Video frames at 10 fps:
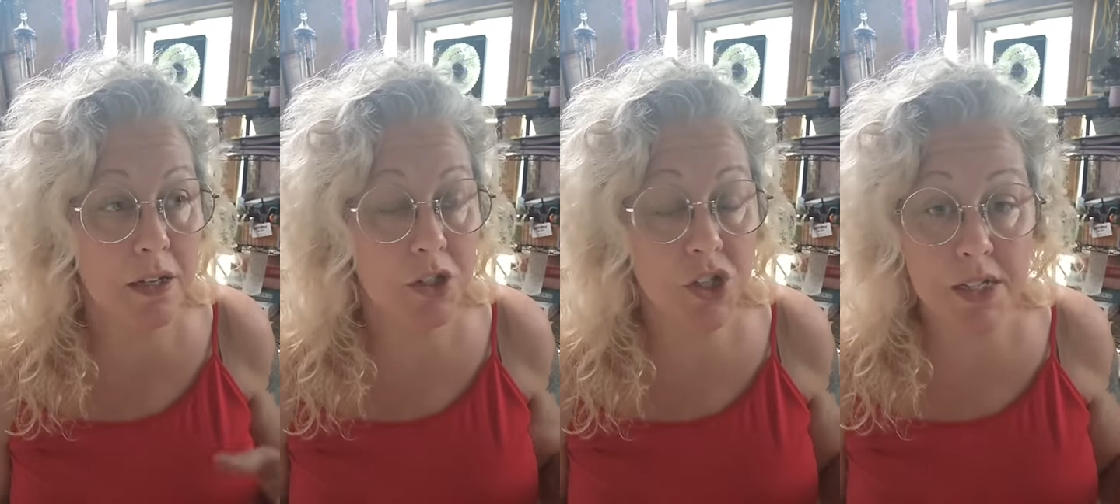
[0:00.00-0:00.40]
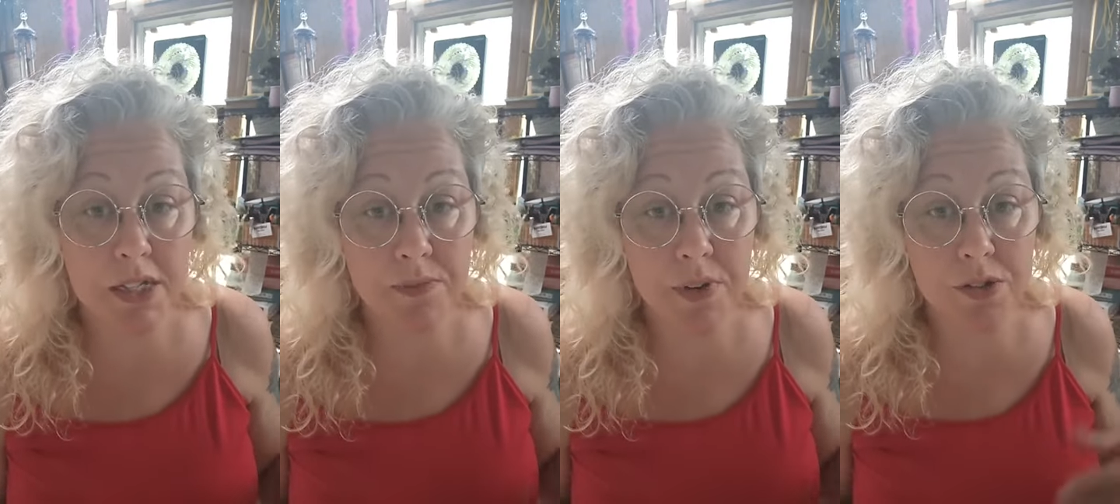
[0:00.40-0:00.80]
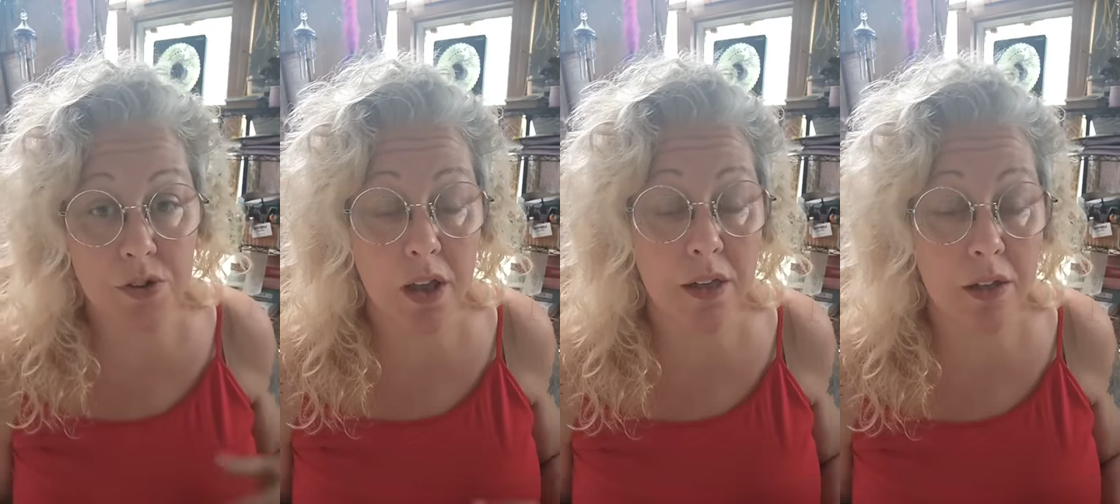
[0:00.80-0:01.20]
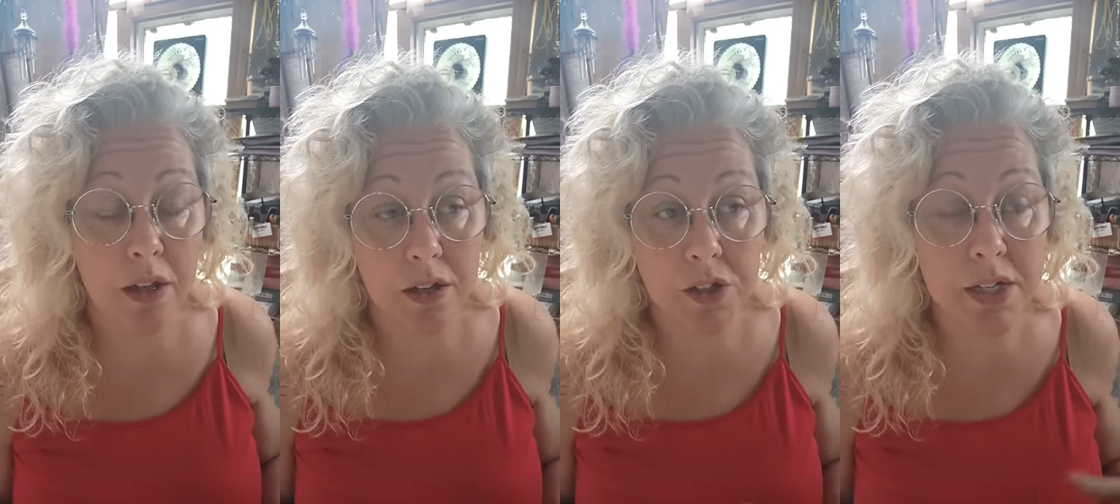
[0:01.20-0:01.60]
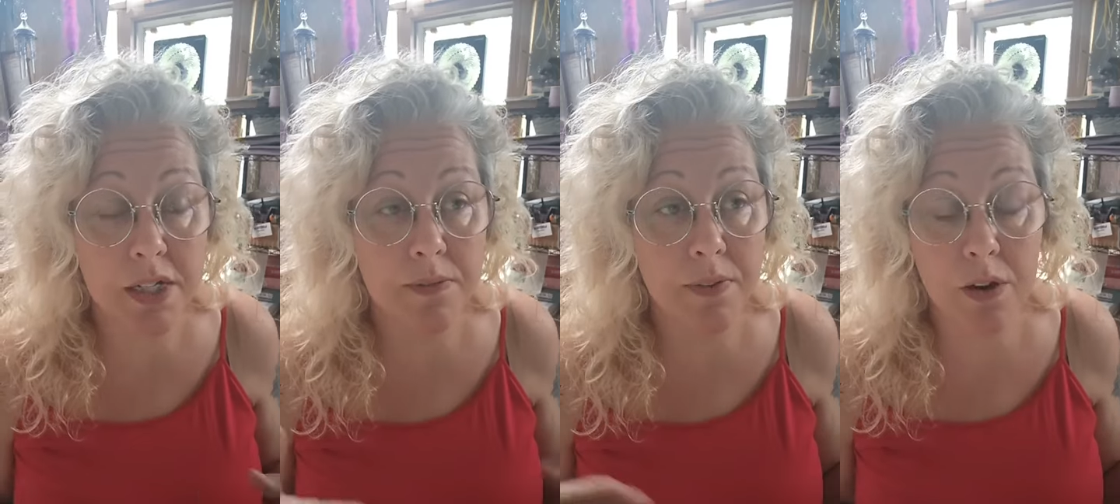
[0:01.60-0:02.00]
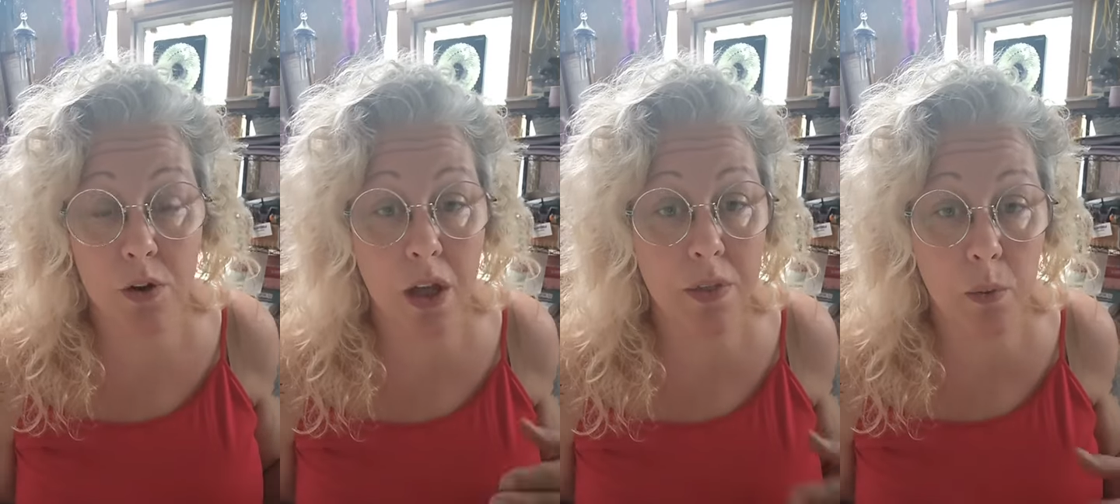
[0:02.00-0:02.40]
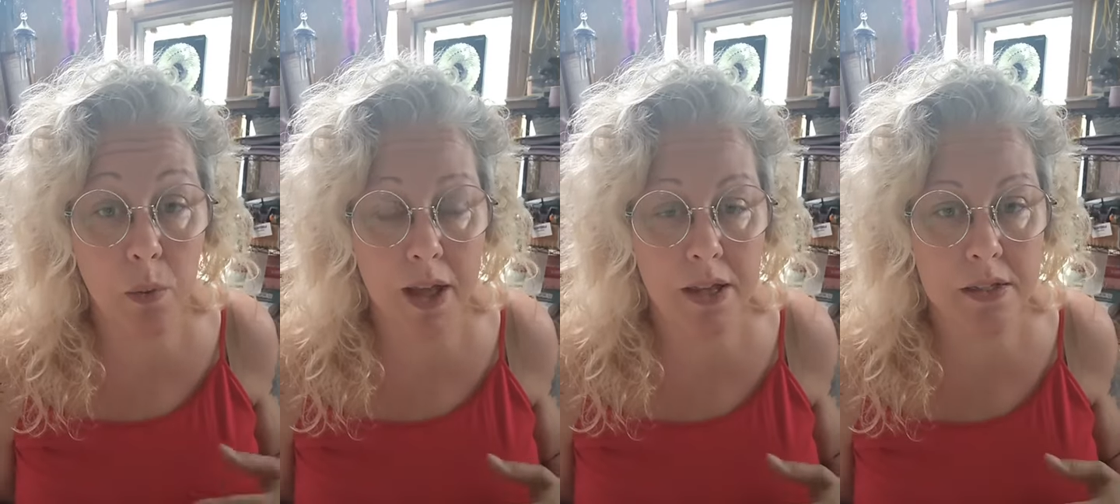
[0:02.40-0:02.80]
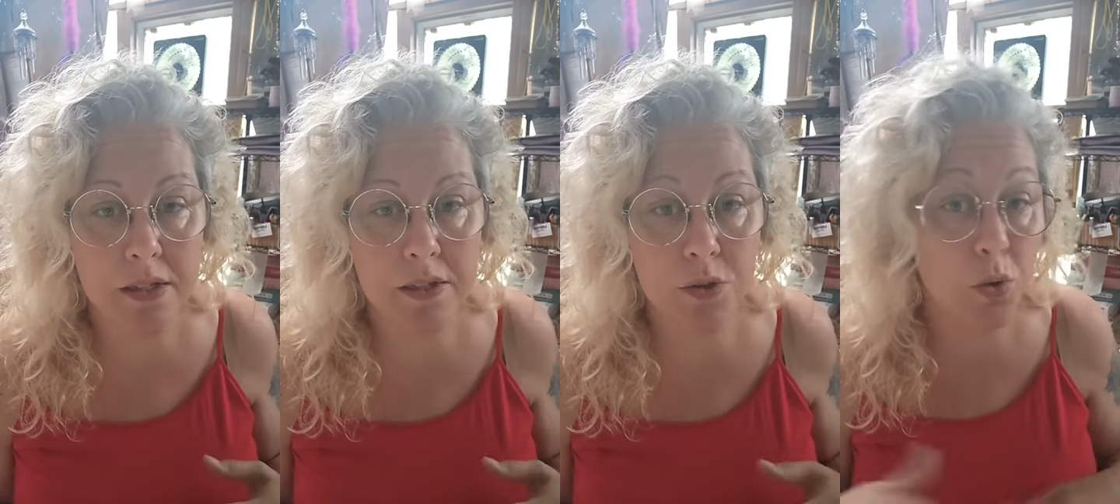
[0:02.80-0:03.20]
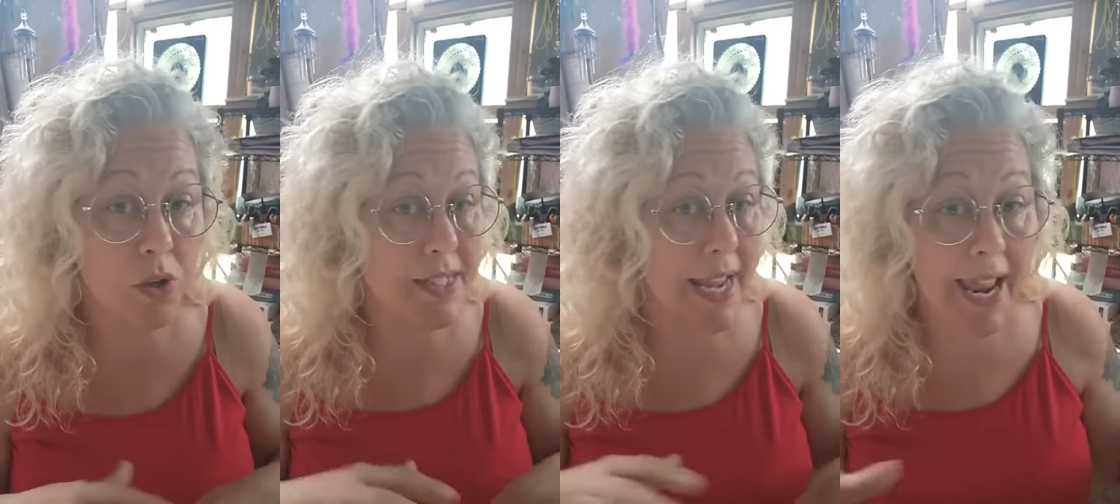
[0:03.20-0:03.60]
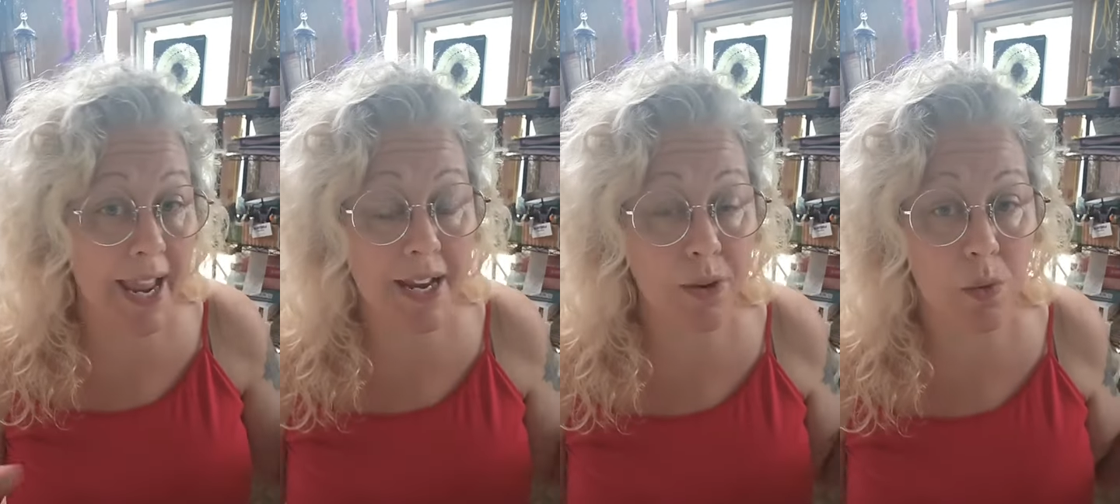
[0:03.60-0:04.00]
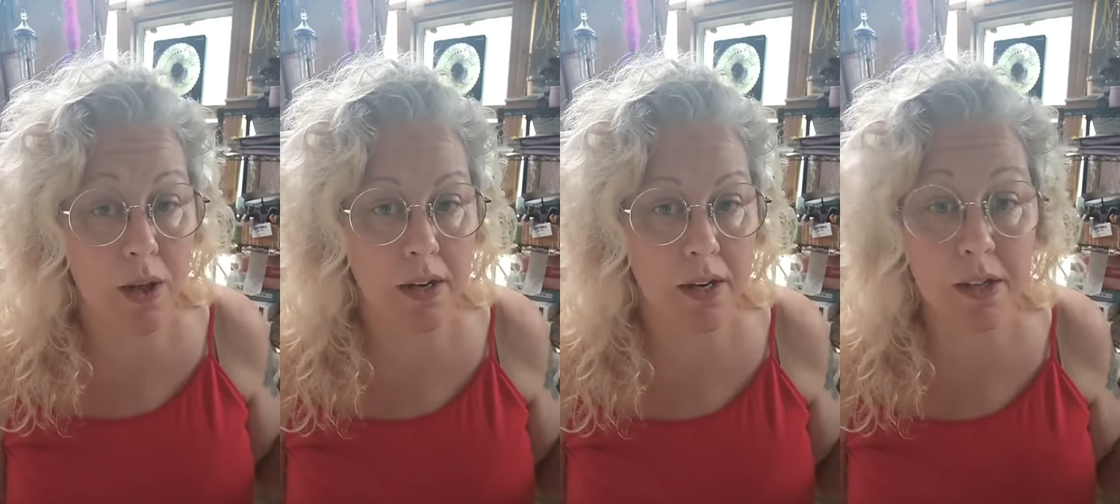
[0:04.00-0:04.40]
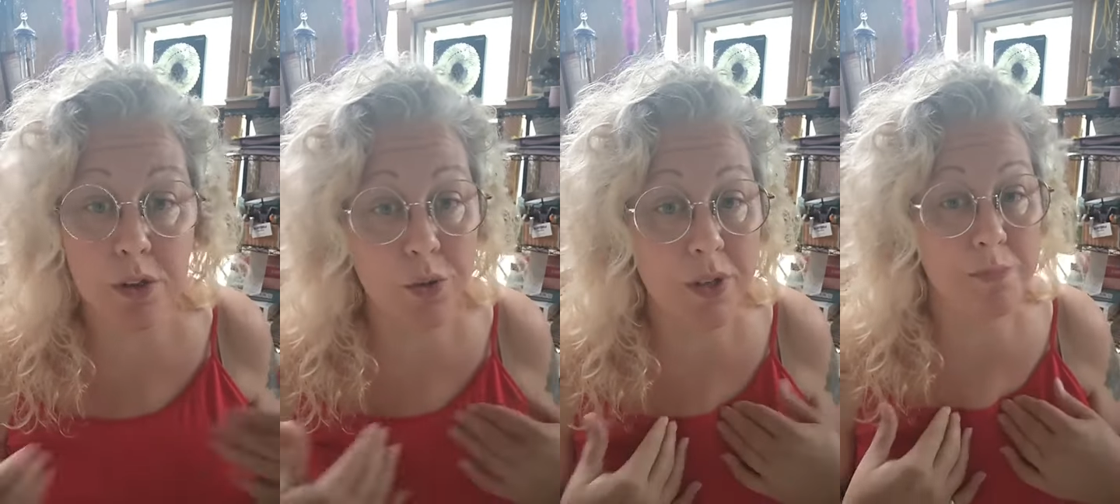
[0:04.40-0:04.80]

justified or otherwise, towards anyone, including